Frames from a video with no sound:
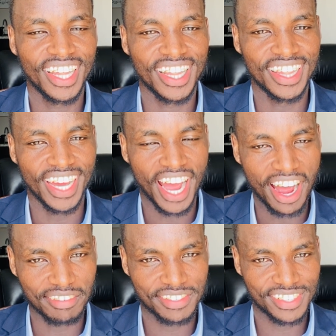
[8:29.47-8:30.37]
the
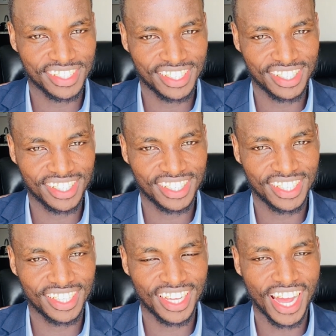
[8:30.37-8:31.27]
haves
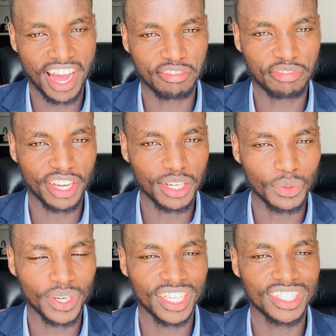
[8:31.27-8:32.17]
have find
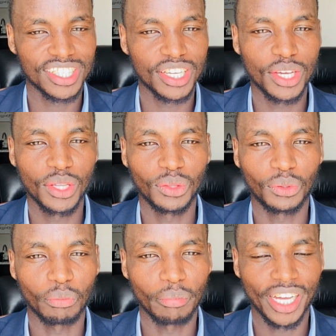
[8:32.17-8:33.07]
ways
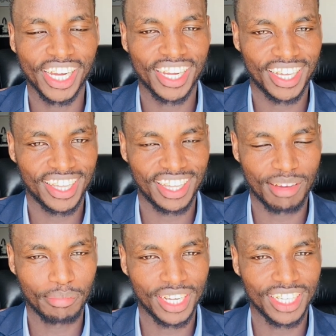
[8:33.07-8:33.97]
to make their
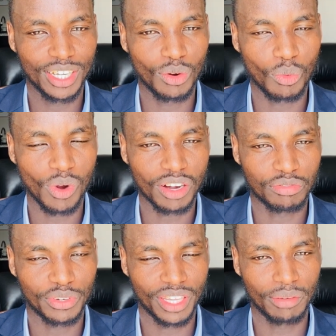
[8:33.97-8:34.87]
money work
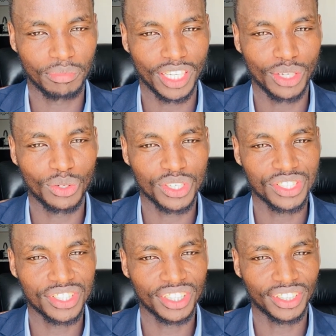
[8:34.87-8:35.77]
for them. They don't
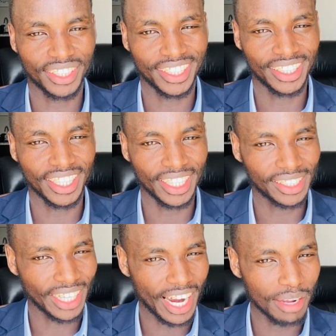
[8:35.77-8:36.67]
trade their
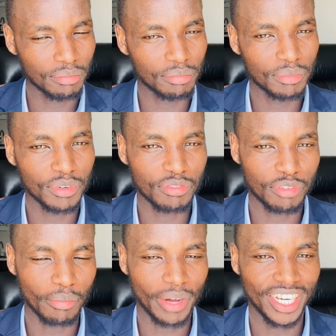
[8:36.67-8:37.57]
time
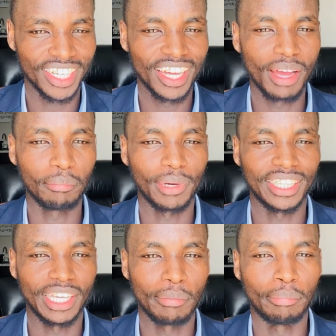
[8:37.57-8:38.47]
for money, but
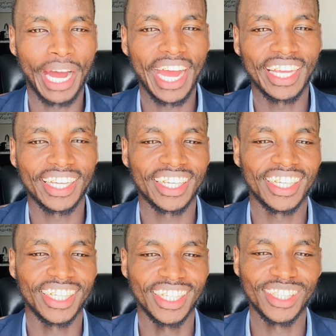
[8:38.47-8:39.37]
they buy
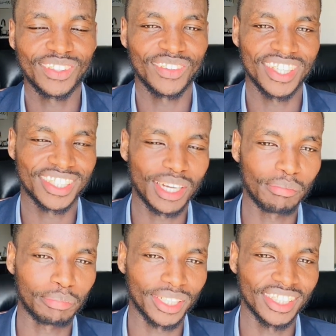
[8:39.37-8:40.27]
into these
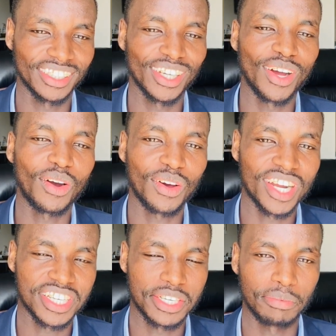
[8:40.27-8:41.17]
companies
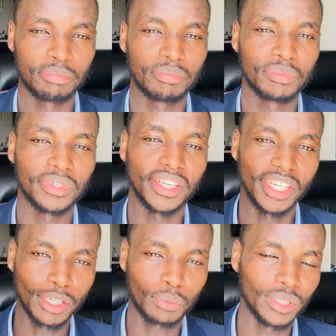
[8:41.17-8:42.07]
ownership,
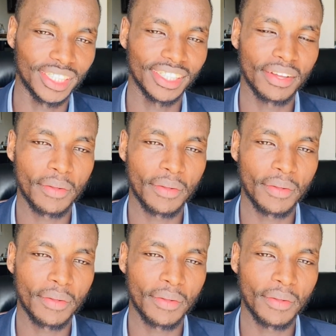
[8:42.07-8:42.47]
equity.